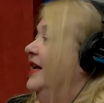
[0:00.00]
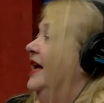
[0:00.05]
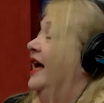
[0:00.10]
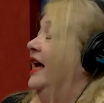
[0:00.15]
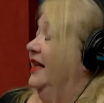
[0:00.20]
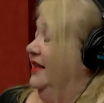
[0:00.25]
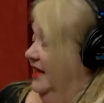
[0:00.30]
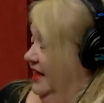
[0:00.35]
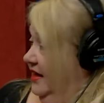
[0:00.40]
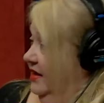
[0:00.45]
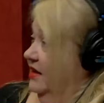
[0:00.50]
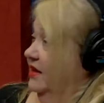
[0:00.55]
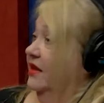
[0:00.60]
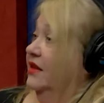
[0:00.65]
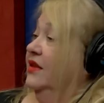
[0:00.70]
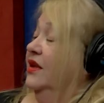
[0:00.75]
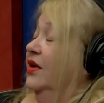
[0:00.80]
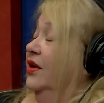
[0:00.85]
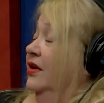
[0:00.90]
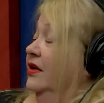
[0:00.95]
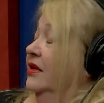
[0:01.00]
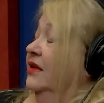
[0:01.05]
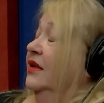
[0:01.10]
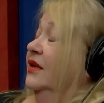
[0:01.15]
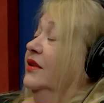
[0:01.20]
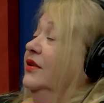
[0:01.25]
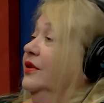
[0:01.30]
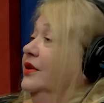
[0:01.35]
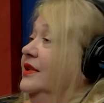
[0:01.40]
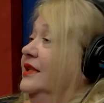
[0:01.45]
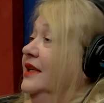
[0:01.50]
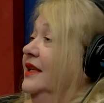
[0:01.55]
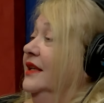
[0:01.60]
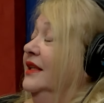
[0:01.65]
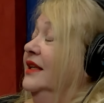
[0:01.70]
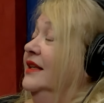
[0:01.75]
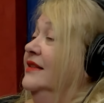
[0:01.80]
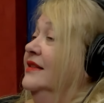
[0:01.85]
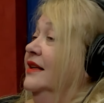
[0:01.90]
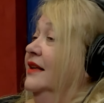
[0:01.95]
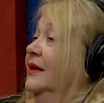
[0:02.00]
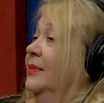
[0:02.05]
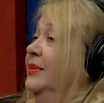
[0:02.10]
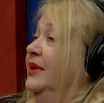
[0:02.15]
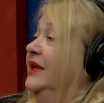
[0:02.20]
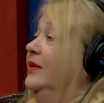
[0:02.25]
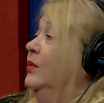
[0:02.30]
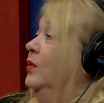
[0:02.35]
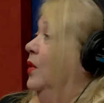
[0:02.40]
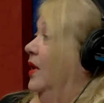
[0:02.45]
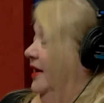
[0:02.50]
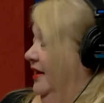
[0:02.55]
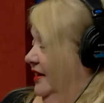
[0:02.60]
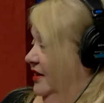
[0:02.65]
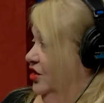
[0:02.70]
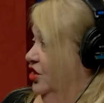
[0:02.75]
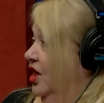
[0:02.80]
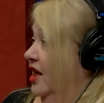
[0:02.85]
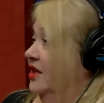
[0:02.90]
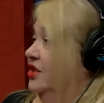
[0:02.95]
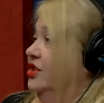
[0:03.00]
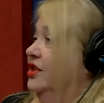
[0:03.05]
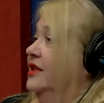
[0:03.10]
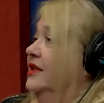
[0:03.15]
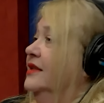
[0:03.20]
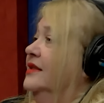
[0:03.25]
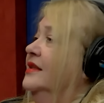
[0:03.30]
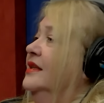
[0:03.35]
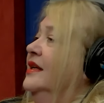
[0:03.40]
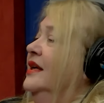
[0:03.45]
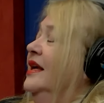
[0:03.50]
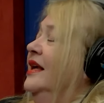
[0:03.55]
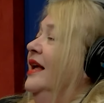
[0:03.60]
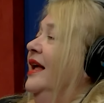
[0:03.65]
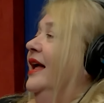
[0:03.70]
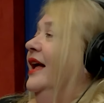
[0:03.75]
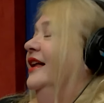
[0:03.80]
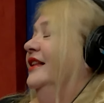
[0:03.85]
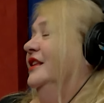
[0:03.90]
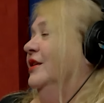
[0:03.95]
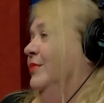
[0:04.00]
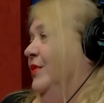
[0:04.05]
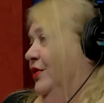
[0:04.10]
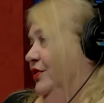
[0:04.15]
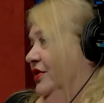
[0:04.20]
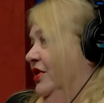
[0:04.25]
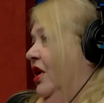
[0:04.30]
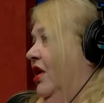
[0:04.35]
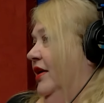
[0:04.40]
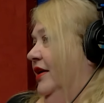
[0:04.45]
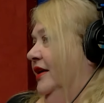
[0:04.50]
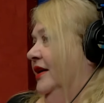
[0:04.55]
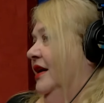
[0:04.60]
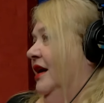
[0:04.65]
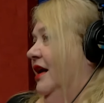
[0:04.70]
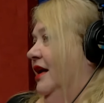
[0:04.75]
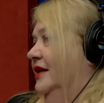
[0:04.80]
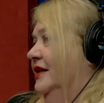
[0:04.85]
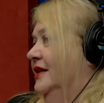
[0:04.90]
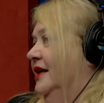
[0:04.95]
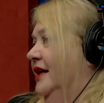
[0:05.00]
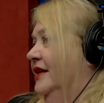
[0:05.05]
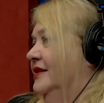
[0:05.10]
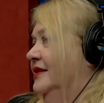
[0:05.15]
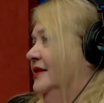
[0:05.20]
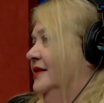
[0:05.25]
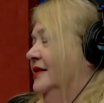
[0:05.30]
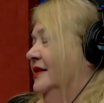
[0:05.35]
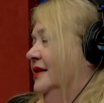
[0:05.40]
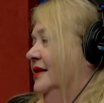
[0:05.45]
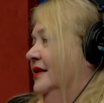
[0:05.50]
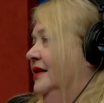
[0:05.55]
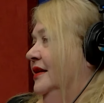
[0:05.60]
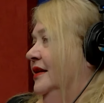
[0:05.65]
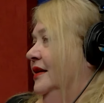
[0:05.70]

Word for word: That's and then thir- the 13th, he's going to be one of the judges at the Most Haunted Contest